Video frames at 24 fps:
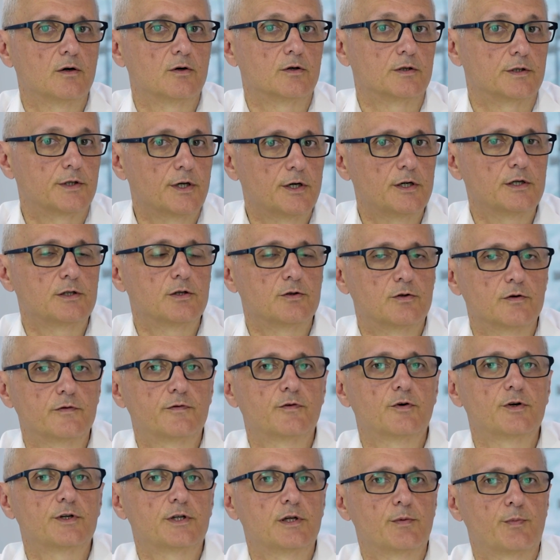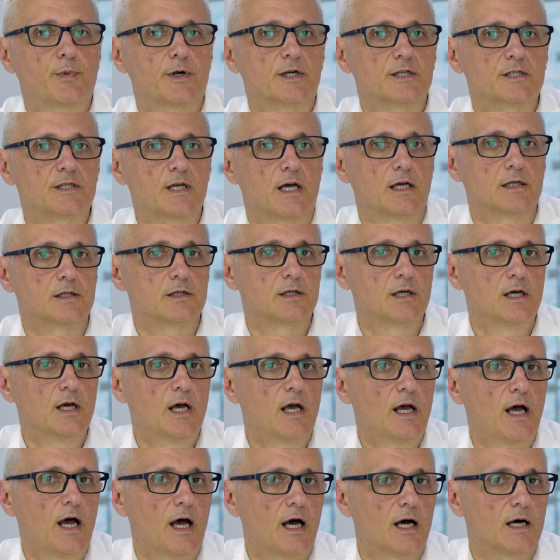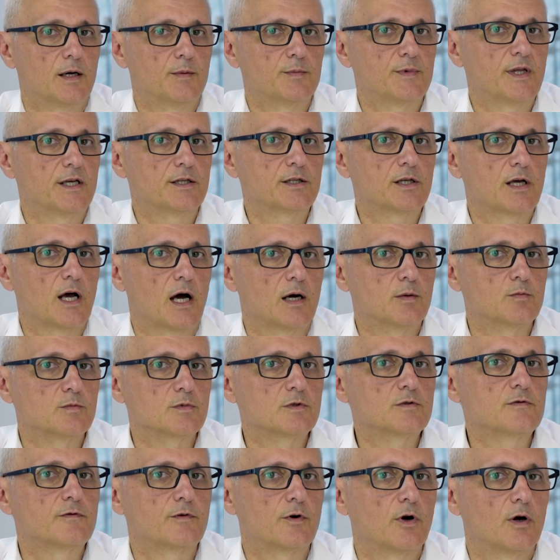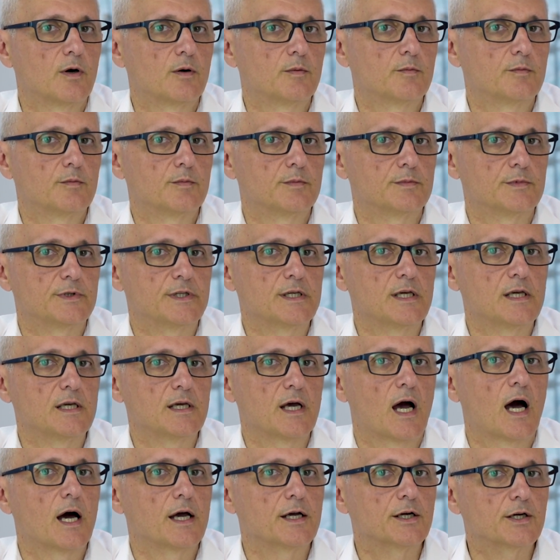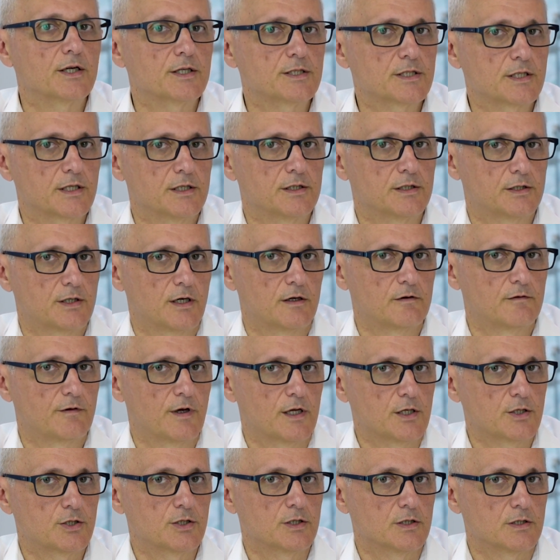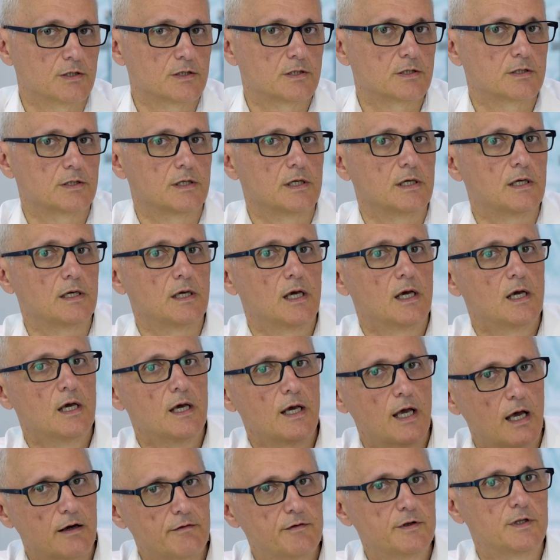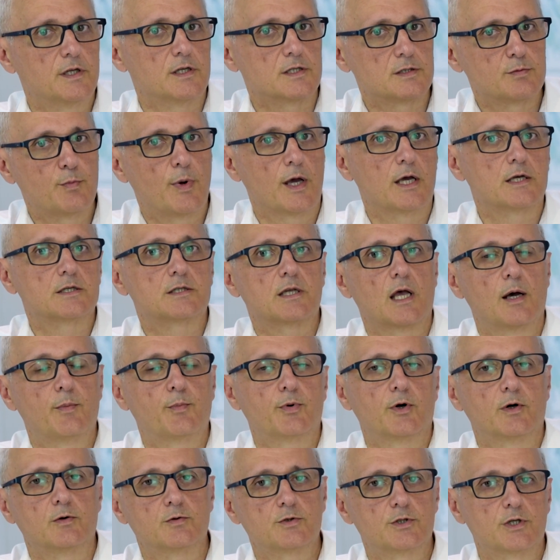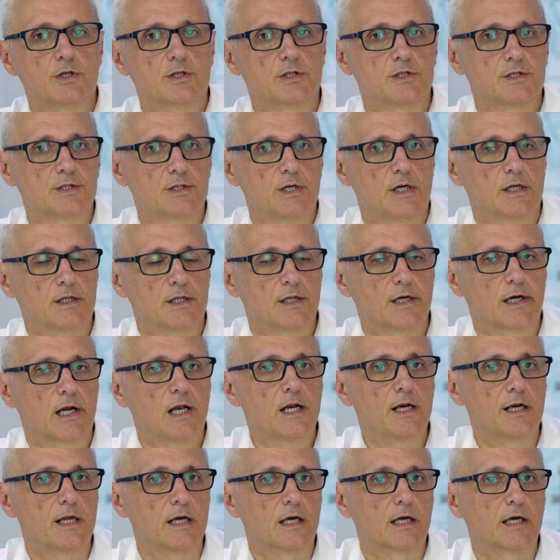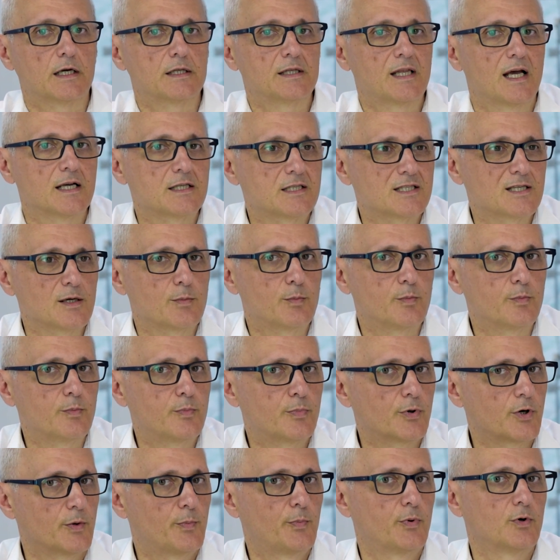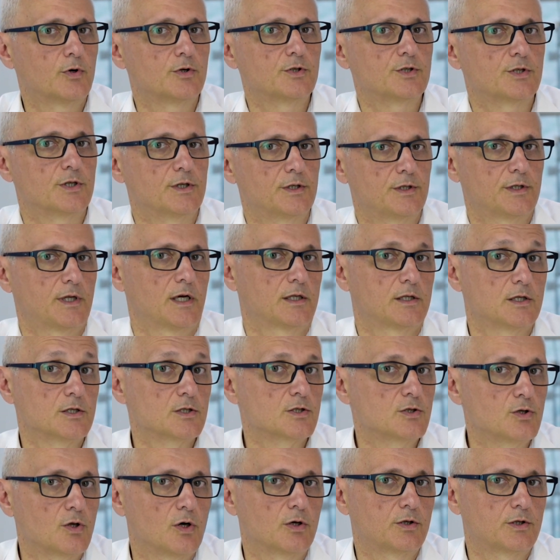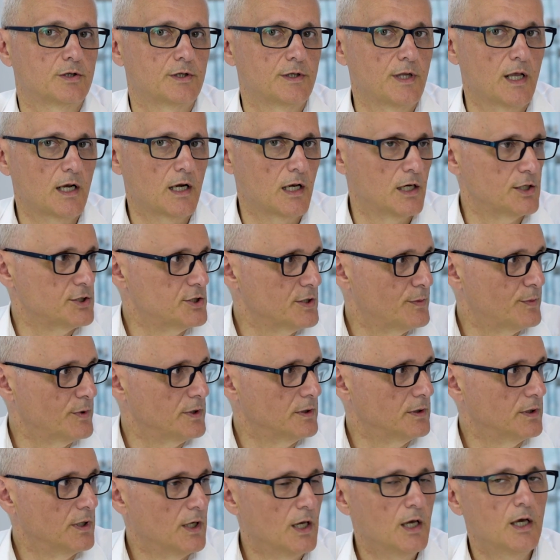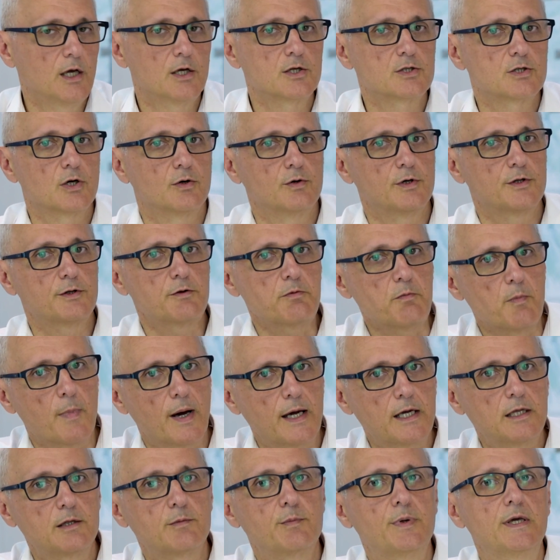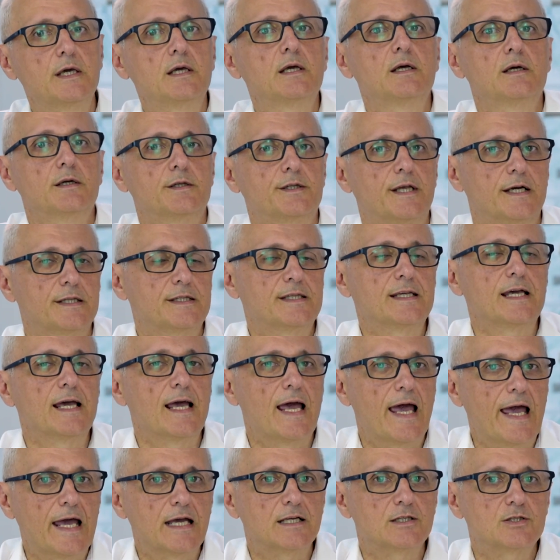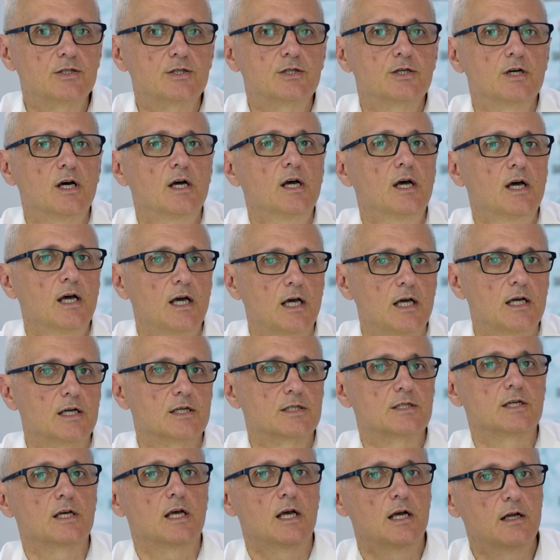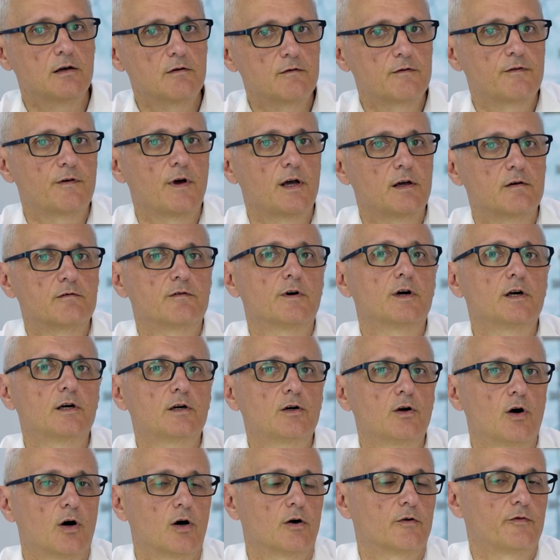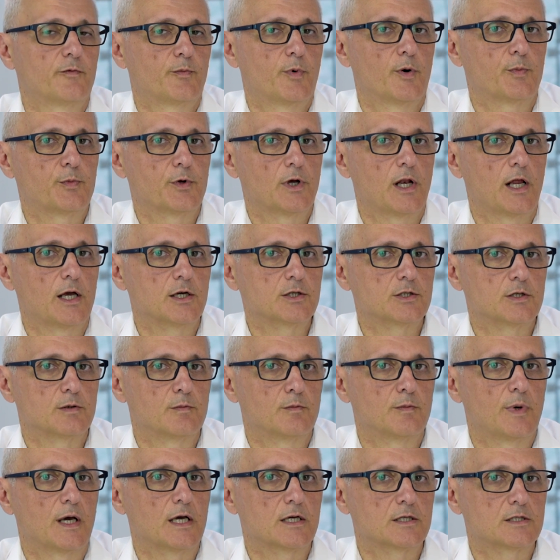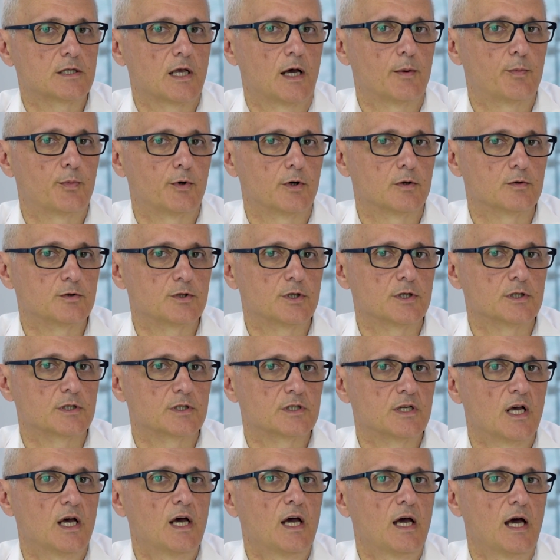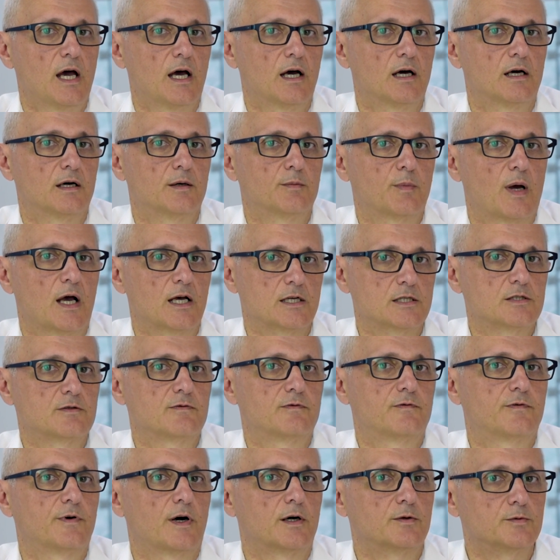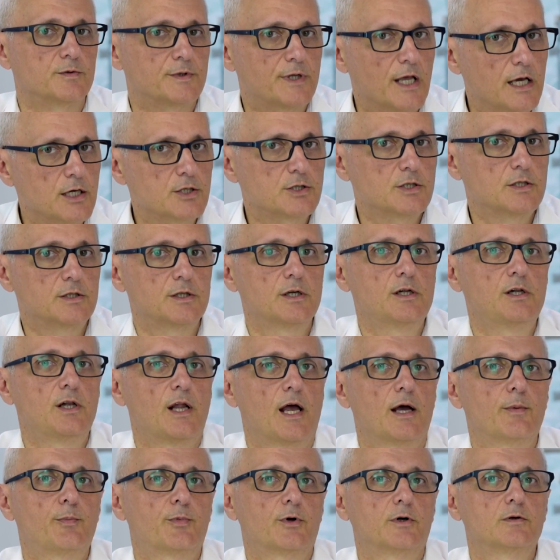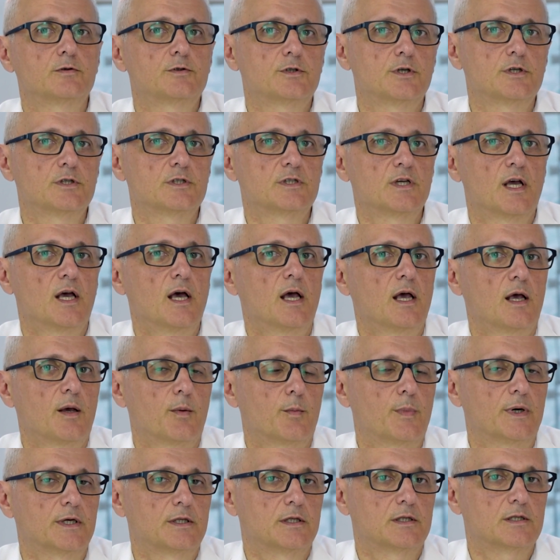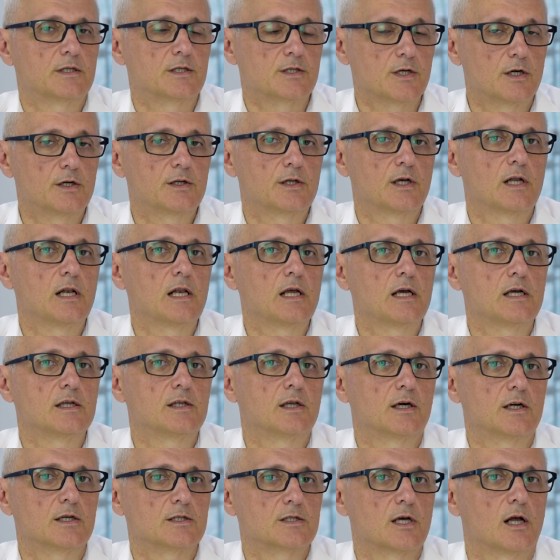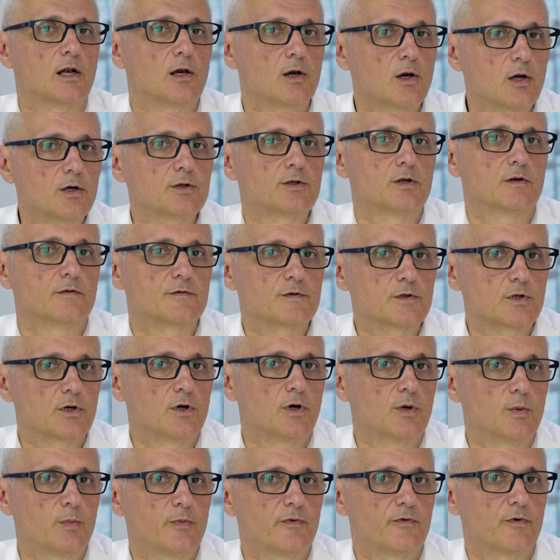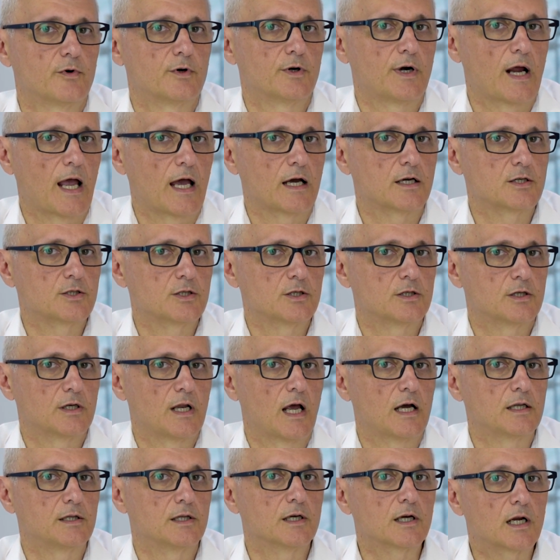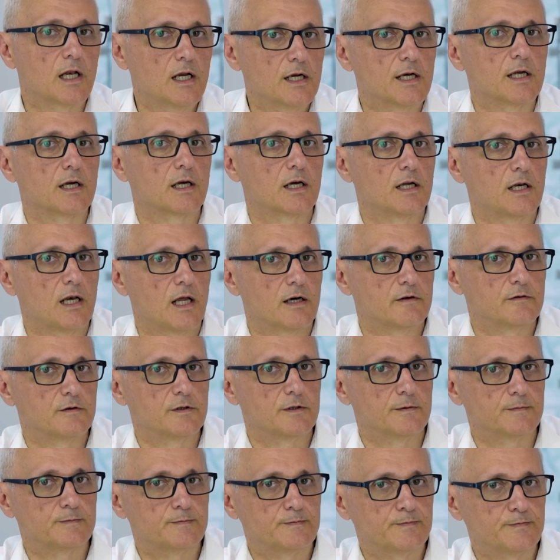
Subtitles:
or 30 to 40% that comes from the high-risk interventions, the evidence-based approaches in the clinic. And that's a proportion that is not negligible. So it might be that the edge is in favor of population-based approaches as foundational approaches, but certainly there is a lot of scope for action at the clinical level.